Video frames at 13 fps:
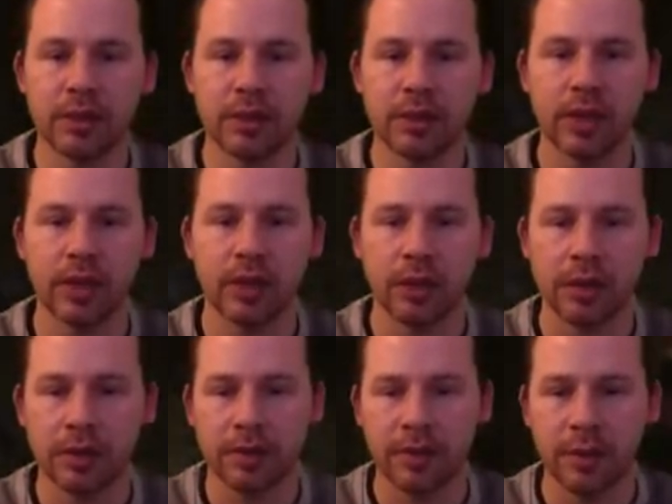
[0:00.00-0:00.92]
to a
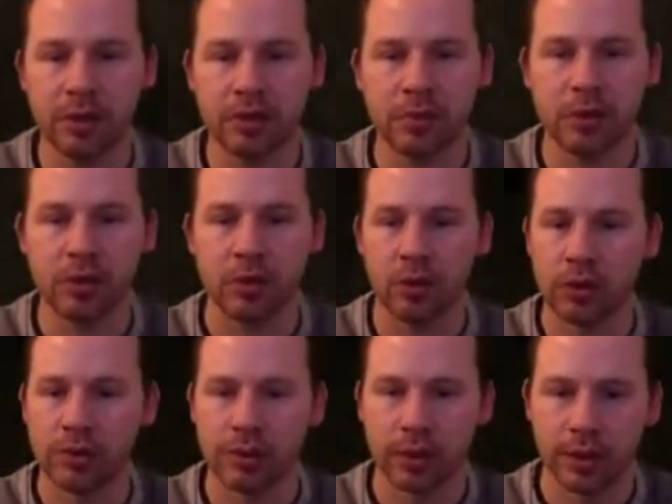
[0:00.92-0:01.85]
lot of Depeche Mode
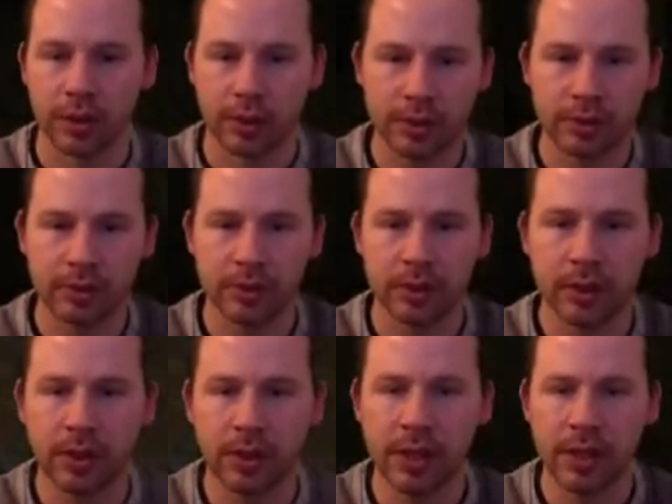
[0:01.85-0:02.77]
Ultra,
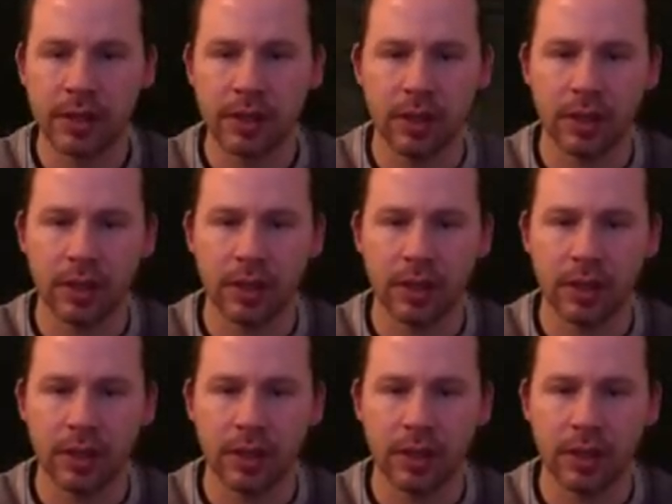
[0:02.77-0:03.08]
that